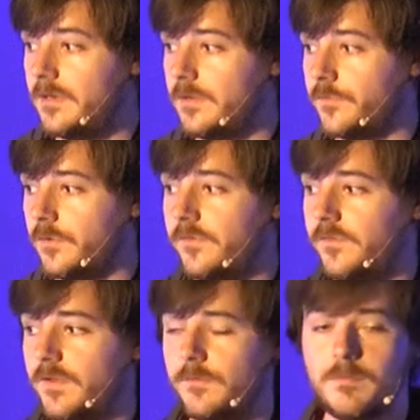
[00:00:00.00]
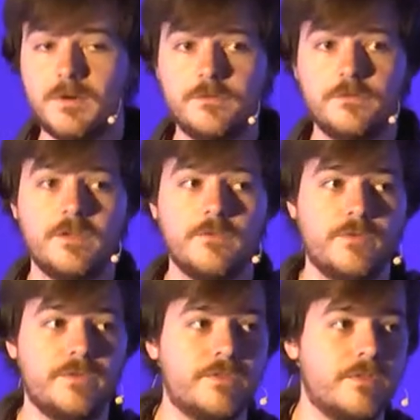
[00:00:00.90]
of course, like we want to do stuff
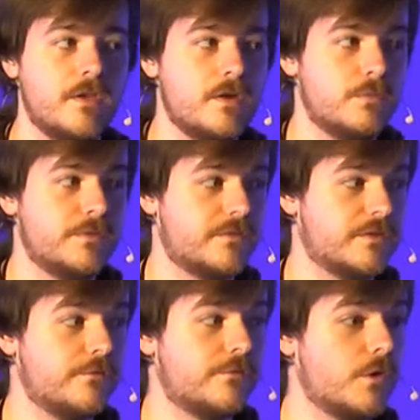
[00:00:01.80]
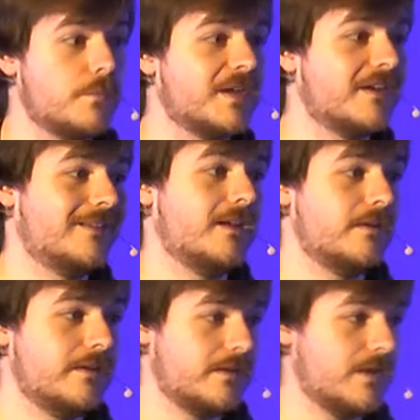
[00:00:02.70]
with with this confirmed
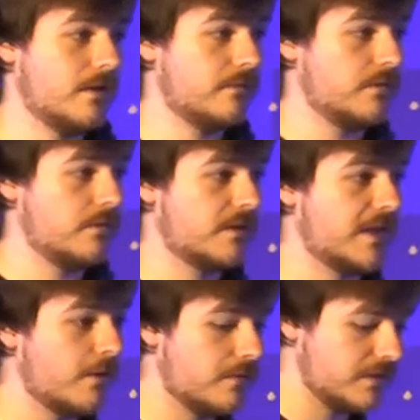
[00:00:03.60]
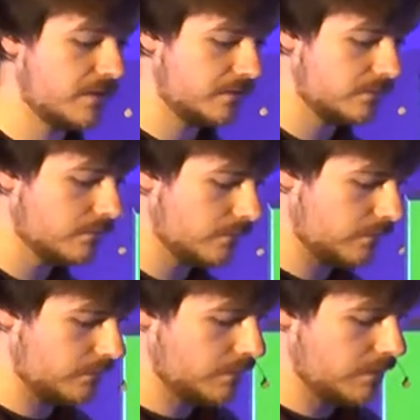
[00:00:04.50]
identity. Now you're carrying
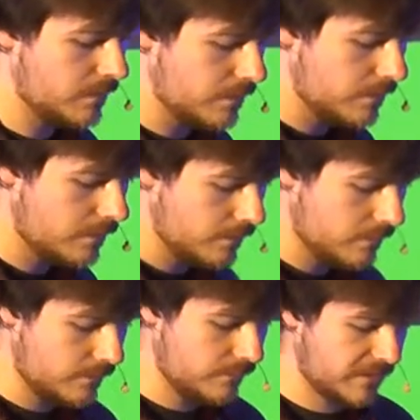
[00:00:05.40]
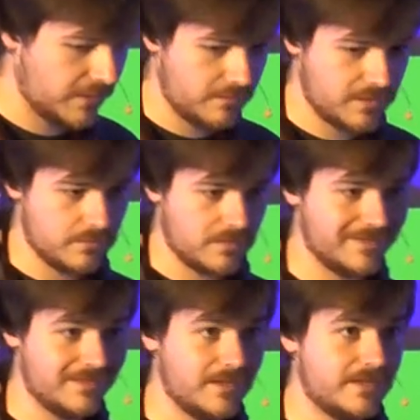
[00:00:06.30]
your you're carrying your
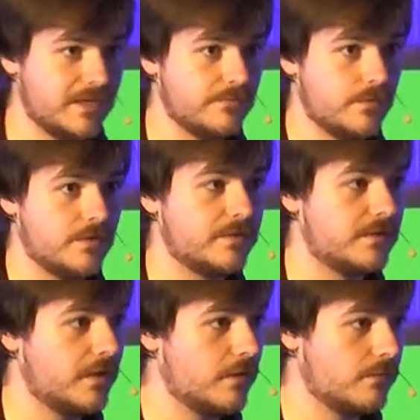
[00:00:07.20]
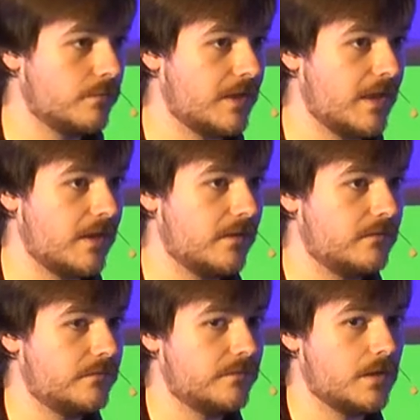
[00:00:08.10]
identity everywhere you go,
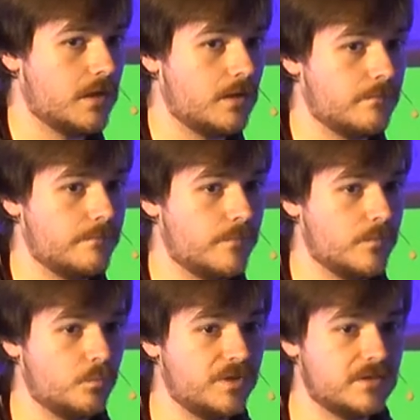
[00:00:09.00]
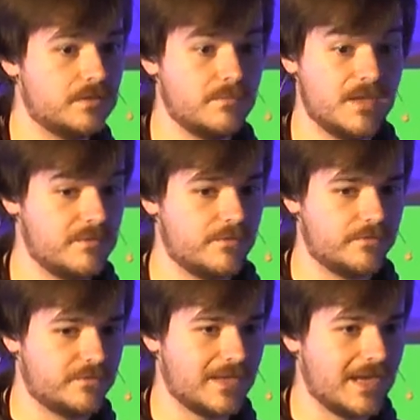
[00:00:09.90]
and um, we could maybe, if you
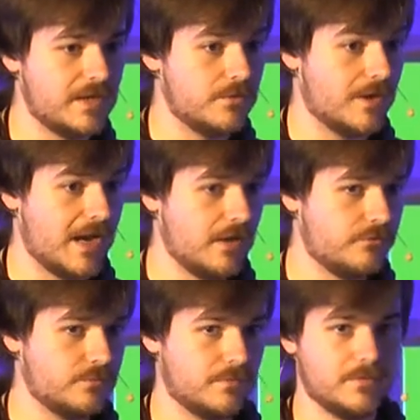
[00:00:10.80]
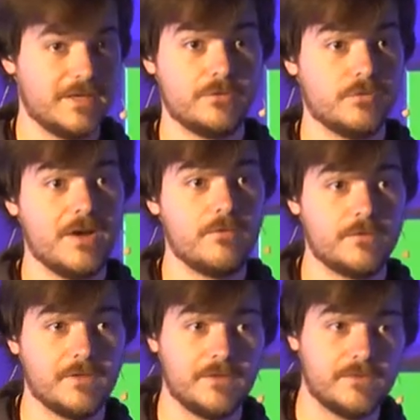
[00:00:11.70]
scan your actual like
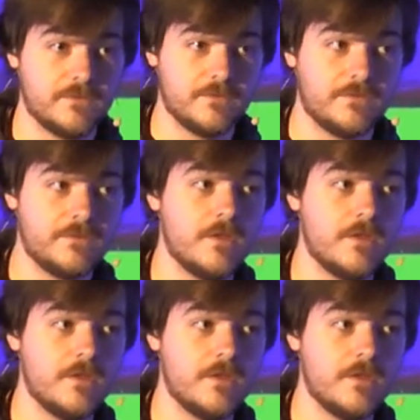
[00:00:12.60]
driver's license,